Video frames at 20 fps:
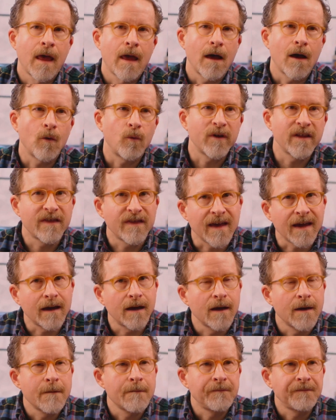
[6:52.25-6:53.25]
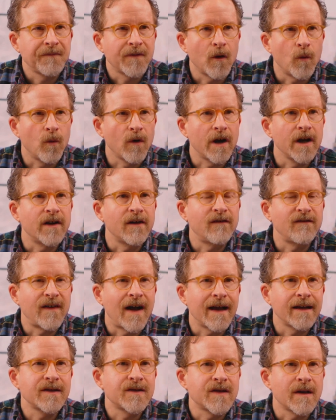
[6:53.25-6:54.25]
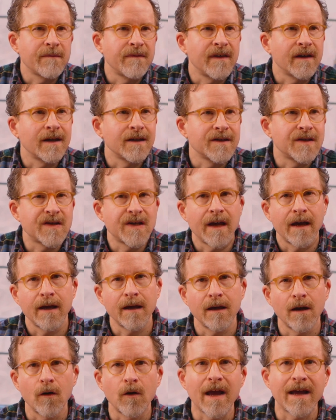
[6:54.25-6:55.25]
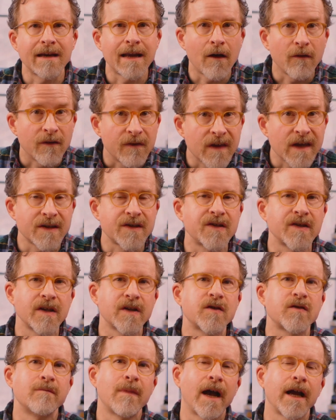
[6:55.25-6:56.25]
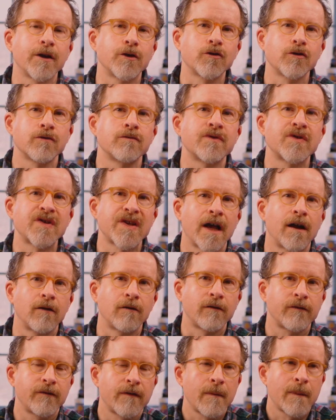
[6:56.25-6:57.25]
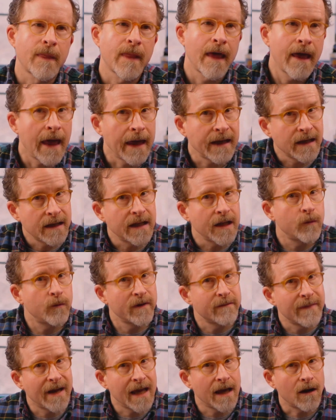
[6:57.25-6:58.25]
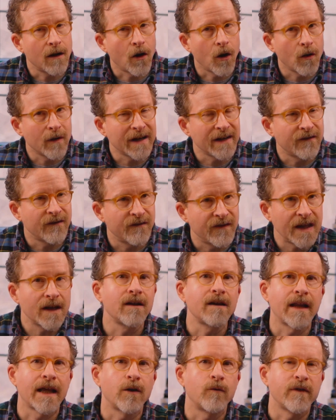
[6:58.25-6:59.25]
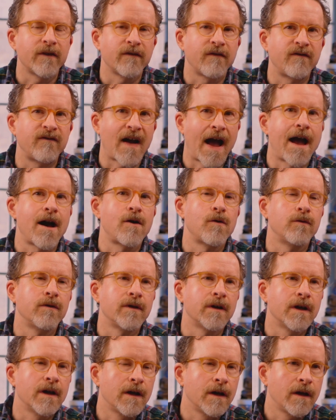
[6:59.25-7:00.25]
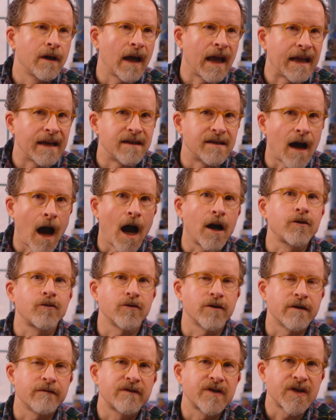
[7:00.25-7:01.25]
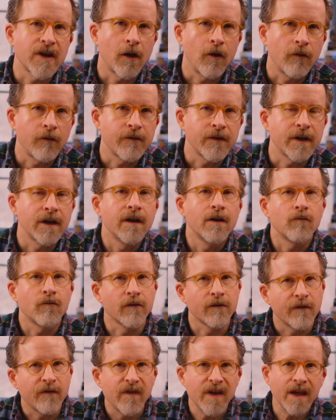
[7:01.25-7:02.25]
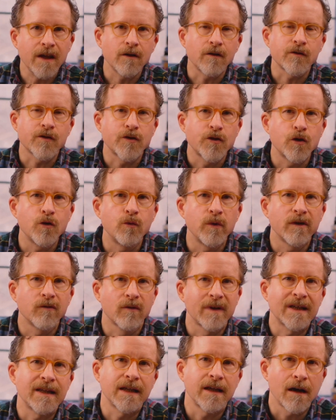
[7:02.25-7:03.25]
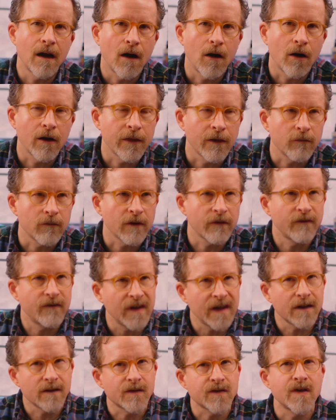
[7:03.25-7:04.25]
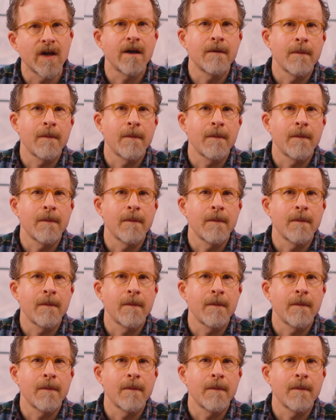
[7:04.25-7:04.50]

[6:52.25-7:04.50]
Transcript: Uh, we think that we're going to find something and say, okay, now this is my true self. And indeed, we may already feel like we've found a doctrine of self that reveals who we really are, that reveals